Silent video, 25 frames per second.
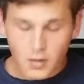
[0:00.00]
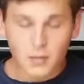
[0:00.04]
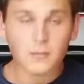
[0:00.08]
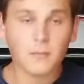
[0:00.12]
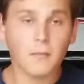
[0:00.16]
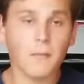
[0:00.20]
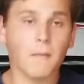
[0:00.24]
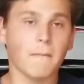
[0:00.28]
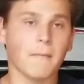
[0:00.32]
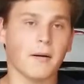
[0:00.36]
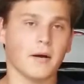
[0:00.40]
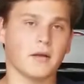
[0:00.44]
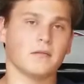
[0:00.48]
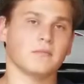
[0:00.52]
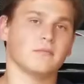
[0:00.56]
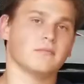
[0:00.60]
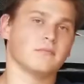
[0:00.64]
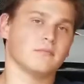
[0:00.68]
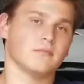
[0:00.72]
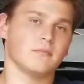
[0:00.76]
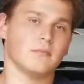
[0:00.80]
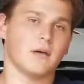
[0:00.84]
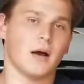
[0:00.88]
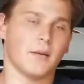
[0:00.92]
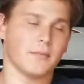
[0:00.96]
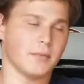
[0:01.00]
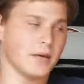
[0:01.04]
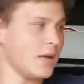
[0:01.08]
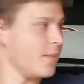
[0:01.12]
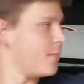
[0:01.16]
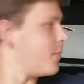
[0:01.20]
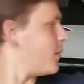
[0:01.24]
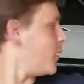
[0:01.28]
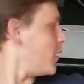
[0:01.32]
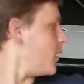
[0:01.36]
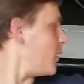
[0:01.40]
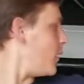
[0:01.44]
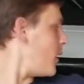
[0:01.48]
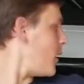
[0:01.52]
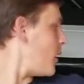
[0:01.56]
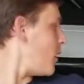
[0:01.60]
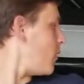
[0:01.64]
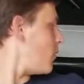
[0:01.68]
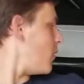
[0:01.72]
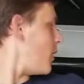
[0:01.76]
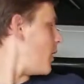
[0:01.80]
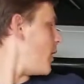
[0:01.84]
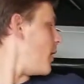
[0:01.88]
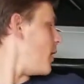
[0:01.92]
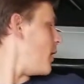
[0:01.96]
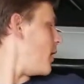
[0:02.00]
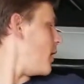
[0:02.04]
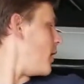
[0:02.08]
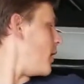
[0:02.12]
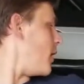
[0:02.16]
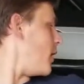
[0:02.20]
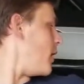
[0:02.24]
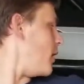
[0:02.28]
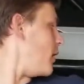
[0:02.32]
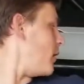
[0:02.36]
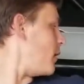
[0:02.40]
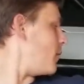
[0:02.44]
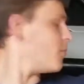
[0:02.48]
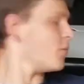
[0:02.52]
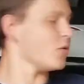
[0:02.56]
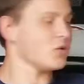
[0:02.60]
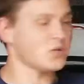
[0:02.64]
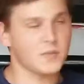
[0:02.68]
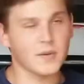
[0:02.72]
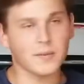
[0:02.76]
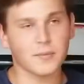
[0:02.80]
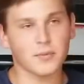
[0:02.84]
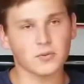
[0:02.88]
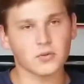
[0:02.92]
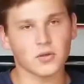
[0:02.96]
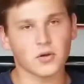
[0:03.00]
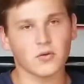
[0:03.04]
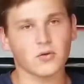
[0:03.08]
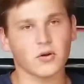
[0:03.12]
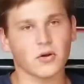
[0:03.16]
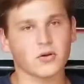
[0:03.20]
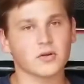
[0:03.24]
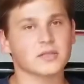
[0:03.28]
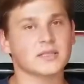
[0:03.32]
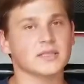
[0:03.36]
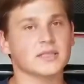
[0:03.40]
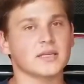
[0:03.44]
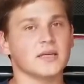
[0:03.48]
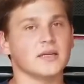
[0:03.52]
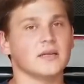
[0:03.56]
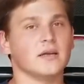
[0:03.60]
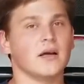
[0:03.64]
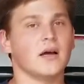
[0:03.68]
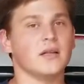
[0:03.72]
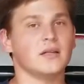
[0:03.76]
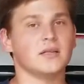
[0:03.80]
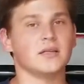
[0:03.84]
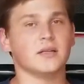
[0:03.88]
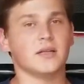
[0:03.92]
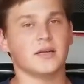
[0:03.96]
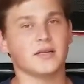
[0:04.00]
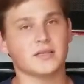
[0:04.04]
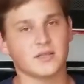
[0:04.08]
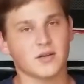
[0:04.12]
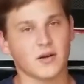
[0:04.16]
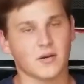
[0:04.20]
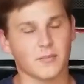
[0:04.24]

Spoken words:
But I'm keeping it now, and most people don't notice it until I start